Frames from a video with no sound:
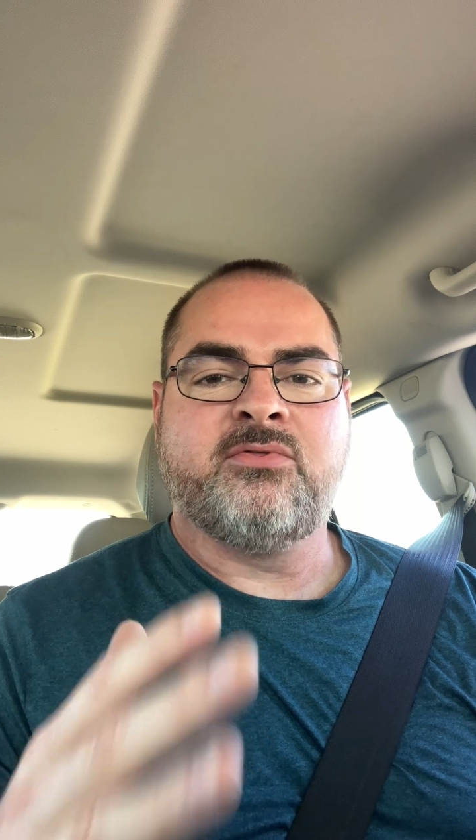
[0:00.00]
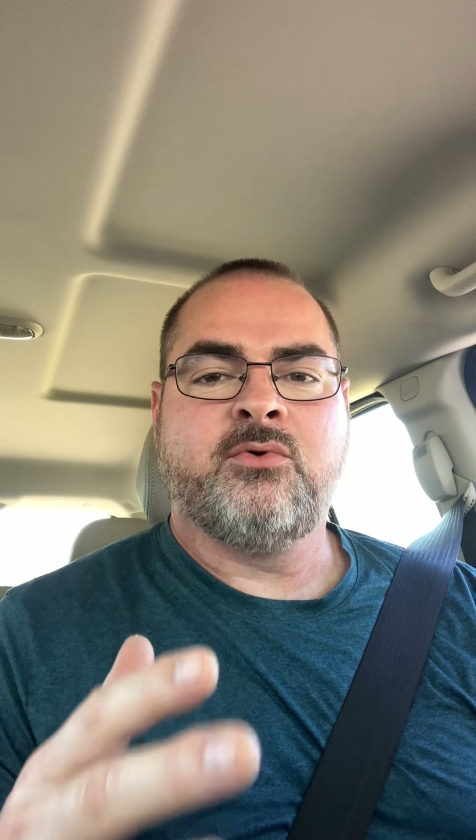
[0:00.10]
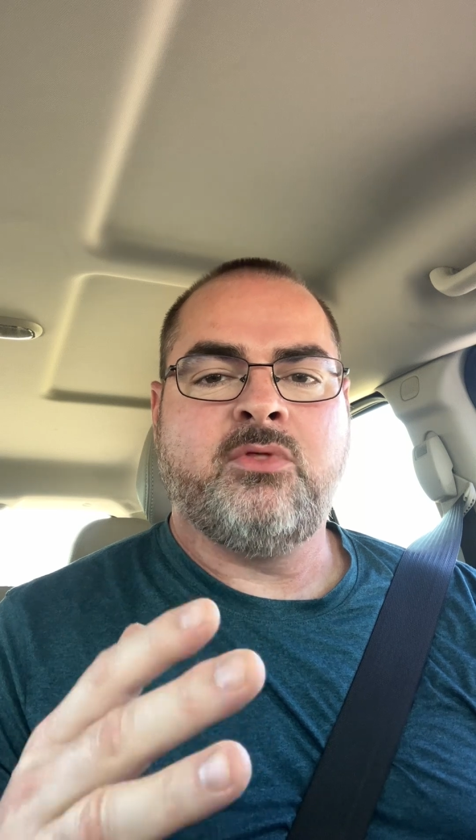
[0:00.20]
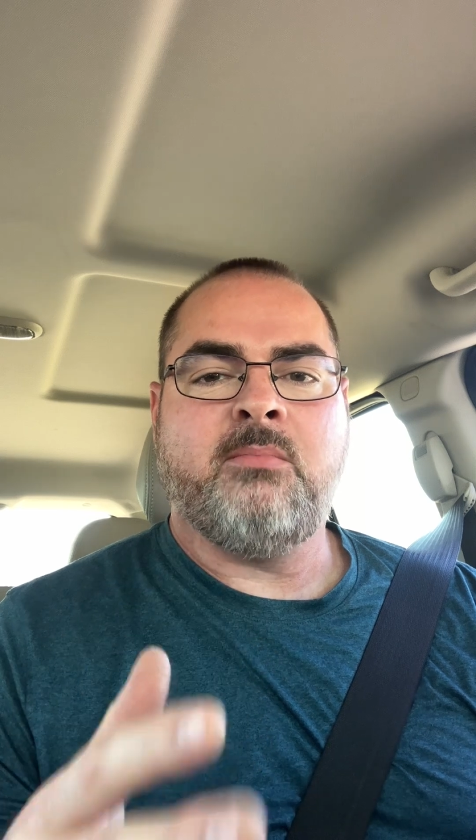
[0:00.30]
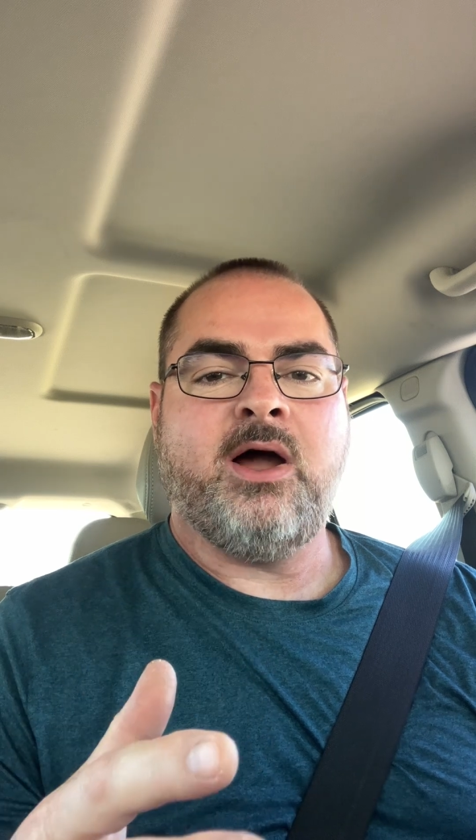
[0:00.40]

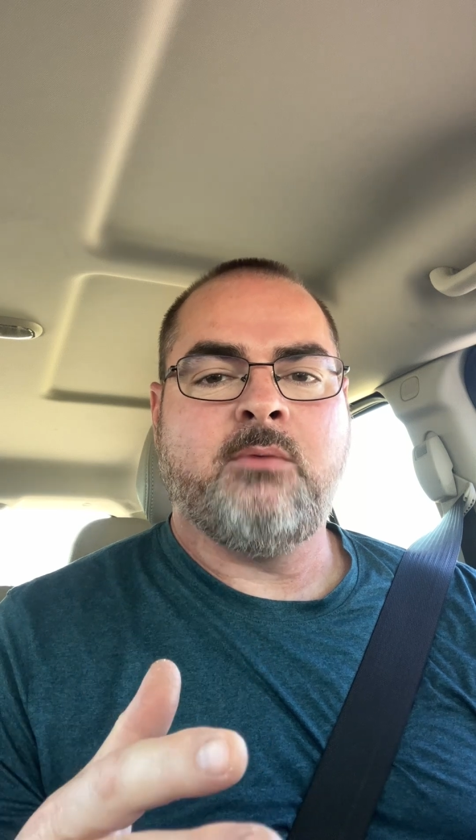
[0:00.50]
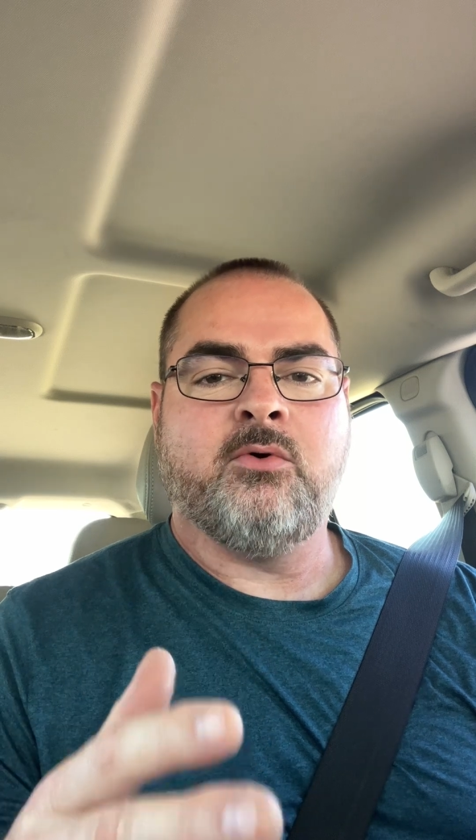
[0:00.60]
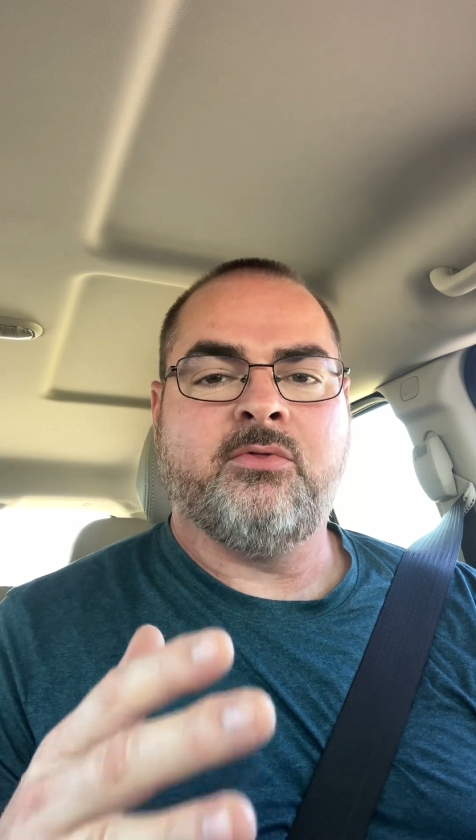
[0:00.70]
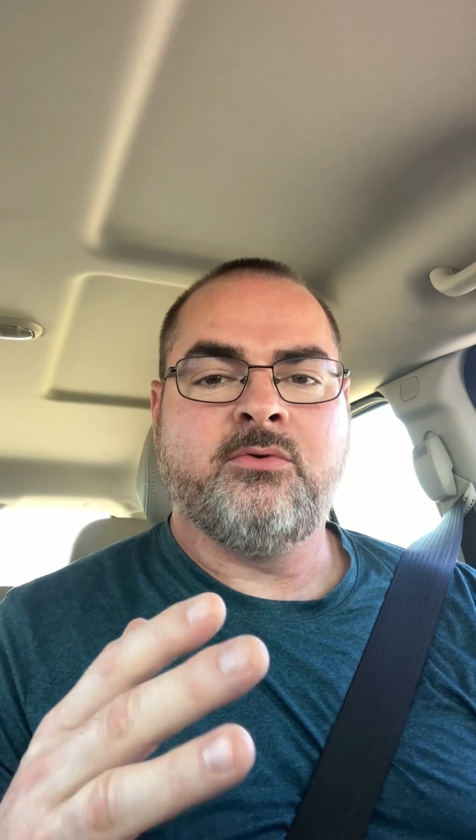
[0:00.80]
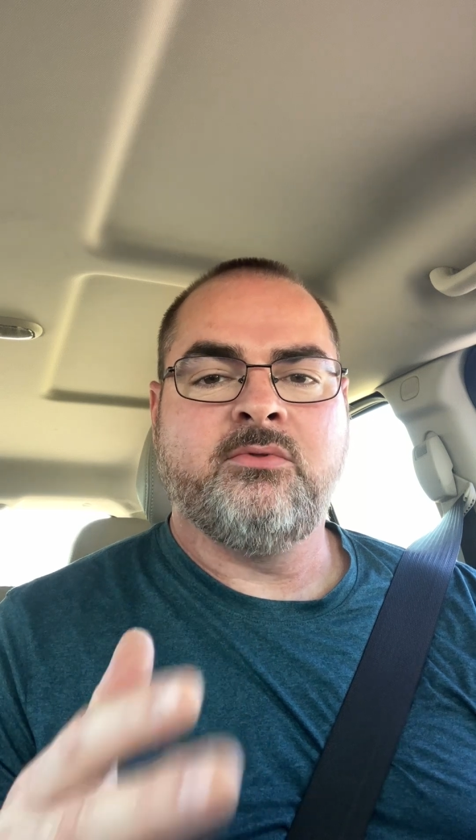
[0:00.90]
through the
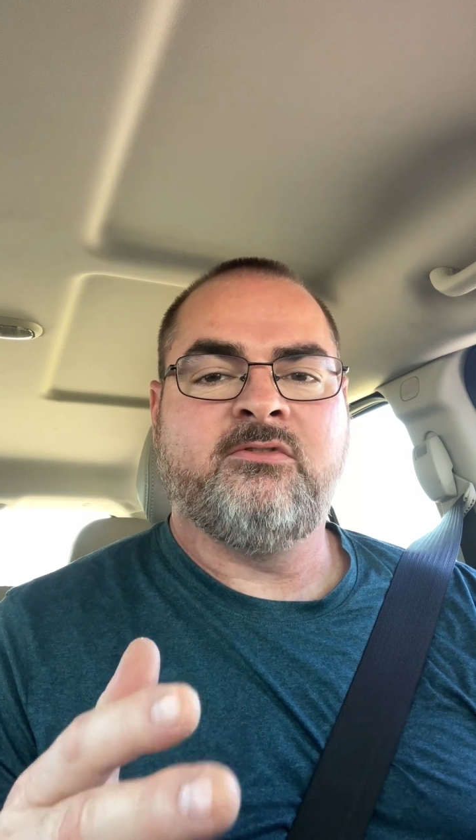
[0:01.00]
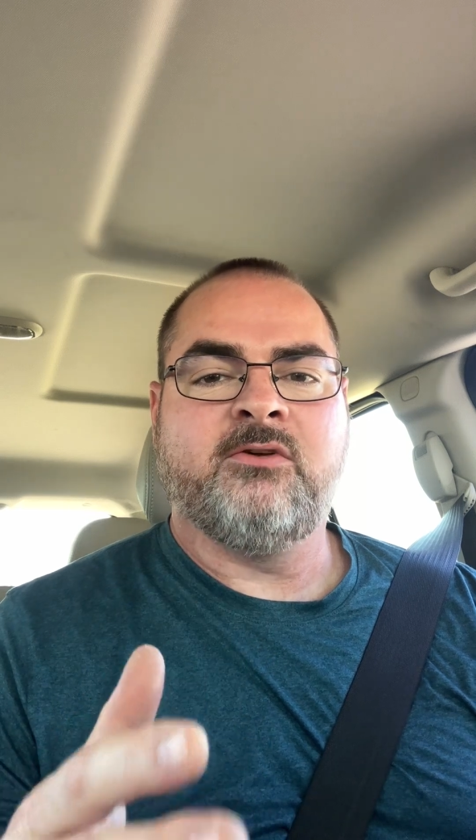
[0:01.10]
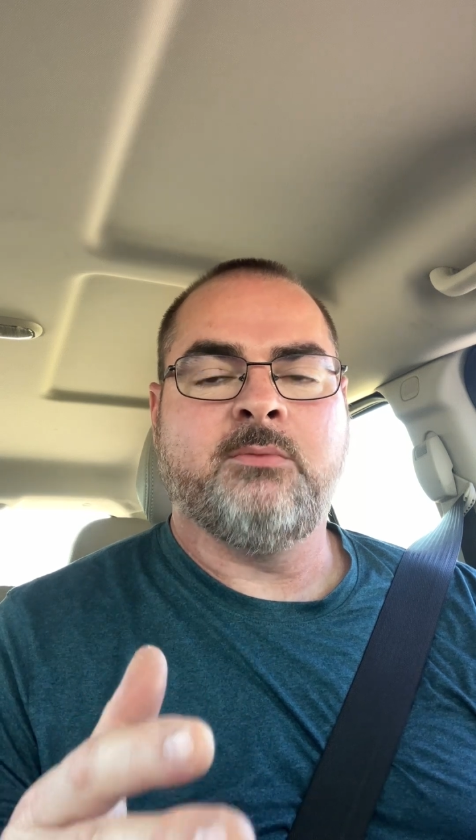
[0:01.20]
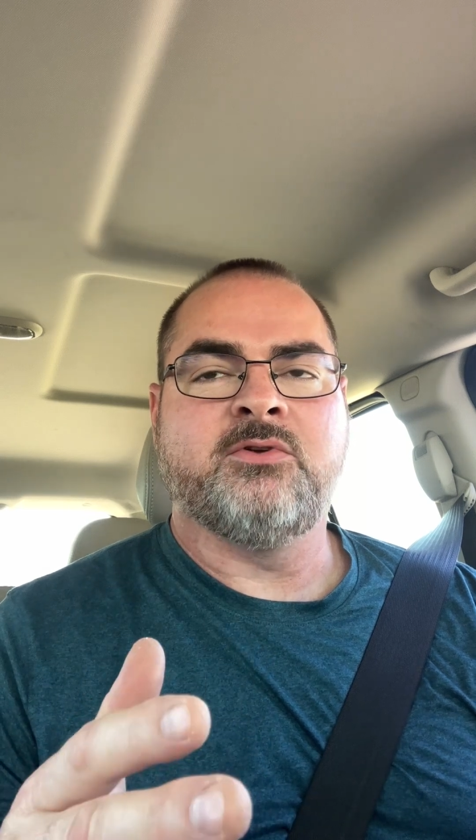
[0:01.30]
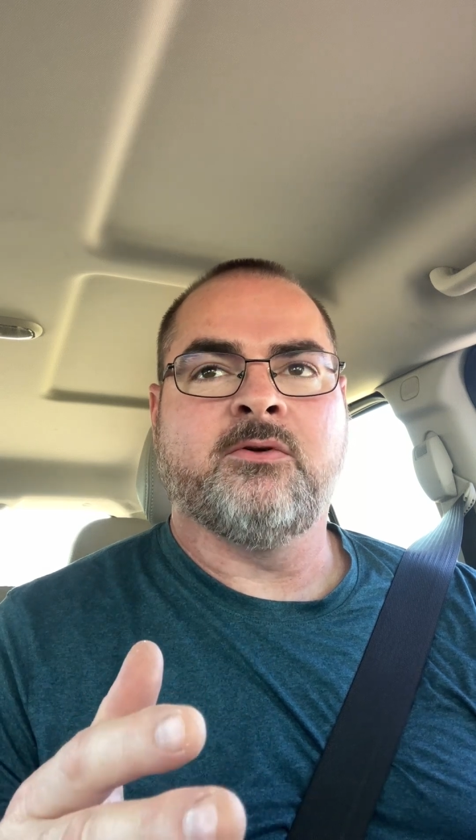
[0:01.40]
Bible, through the
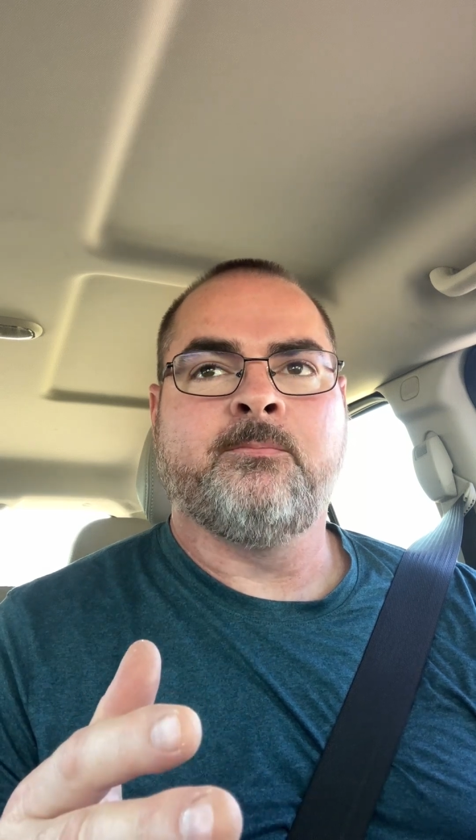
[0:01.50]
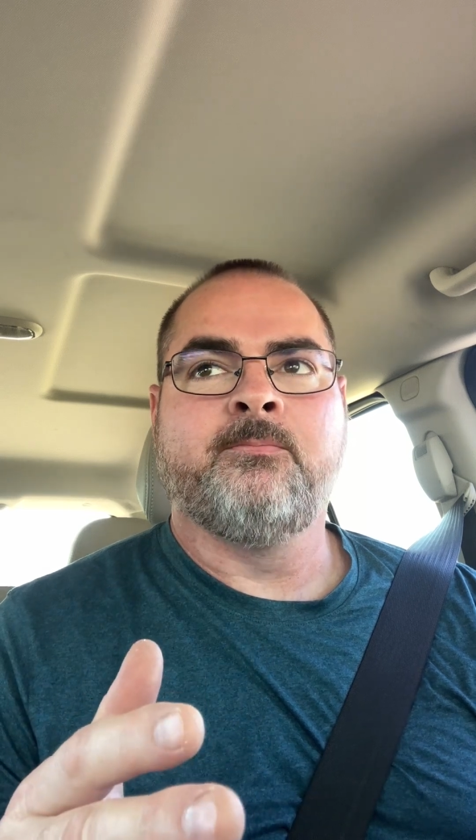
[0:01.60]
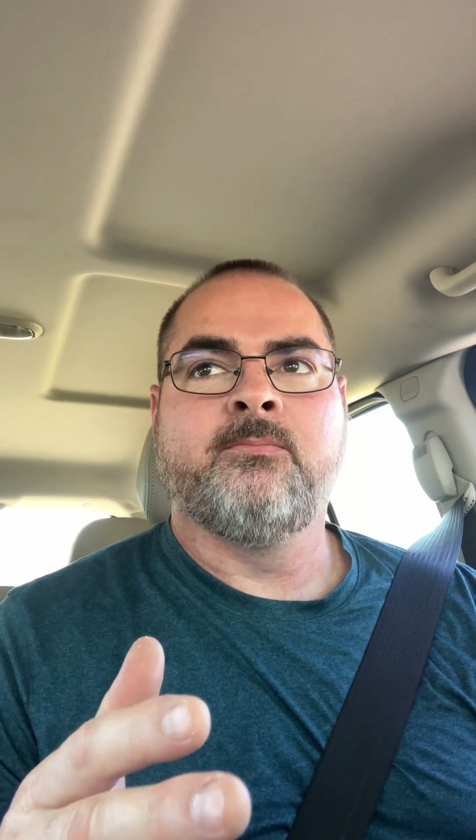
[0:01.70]
scripture.